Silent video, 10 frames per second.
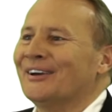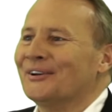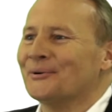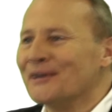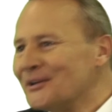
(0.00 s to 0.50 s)

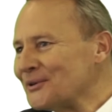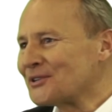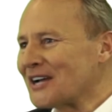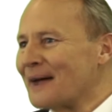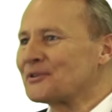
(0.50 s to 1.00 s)
To
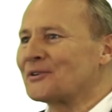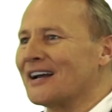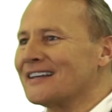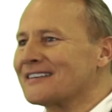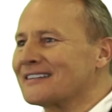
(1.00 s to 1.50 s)
reduce job
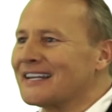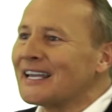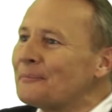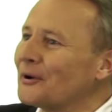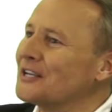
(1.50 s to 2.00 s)
stress,
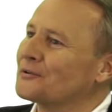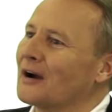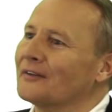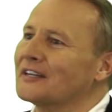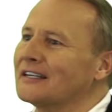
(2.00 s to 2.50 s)
taking breaks
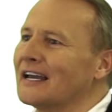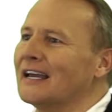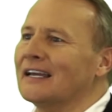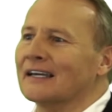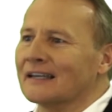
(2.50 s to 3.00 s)
throughout the
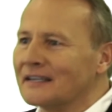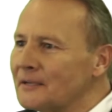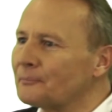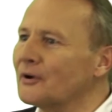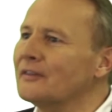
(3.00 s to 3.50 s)
day and
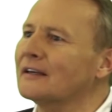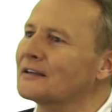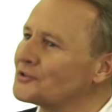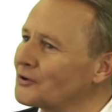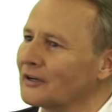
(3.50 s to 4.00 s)
deep breathing
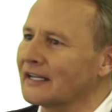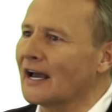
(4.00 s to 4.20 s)
can certainly